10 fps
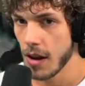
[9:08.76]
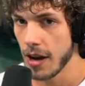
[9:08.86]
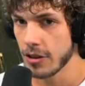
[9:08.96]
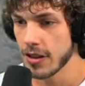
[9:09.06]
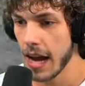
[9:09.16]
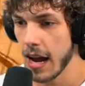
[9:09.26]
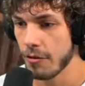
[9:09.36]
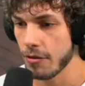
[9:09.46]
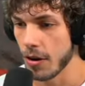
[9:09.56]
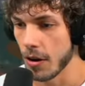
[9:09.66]
I used to
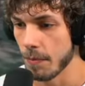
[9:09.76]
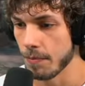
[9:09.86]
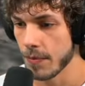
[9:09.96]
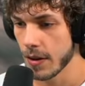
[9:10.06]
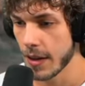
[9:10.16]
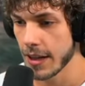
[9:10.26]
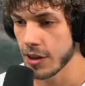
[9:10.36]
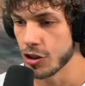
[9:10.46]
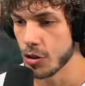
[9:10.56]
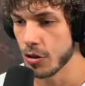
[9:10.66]
have, um, like
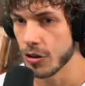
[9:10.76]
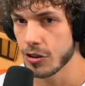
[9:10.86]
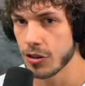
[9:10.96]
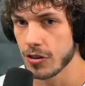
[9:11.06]
the junior